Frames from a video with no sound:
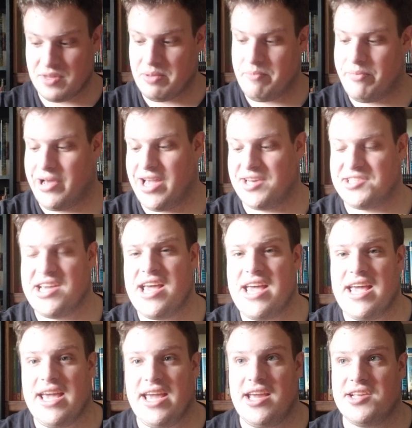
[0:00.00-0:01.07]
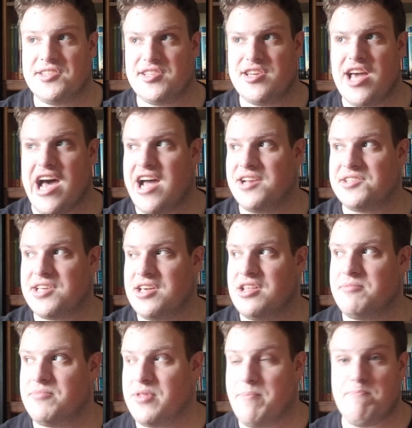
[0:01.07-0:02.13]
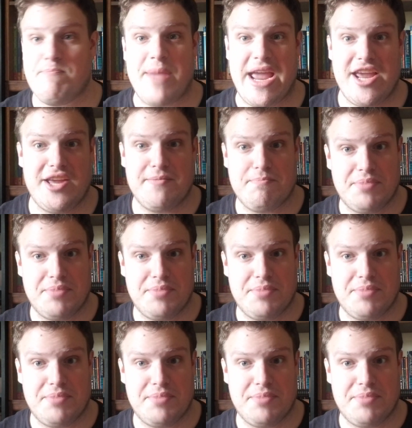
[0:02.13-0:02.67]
but it's not the main